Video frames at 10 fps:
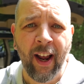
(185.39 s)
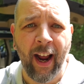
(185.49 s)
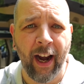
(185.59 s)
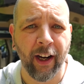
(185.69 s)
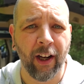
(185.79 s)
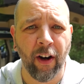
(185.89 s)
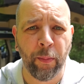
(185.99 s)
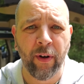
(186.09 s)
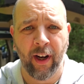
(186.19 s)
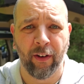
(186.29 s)
and it kind of
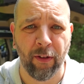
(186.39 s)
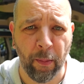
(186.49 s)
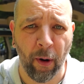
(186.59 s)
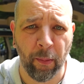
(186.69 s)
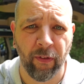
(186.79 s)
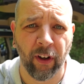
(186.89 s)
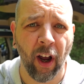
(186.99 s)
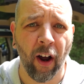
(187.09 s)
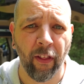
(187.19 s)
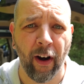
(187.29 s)
protects the bottom of the
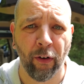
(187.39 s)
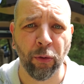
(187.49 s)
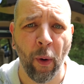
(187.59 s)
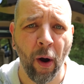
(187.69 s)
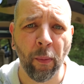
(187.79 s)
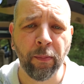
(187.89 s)
car there as well.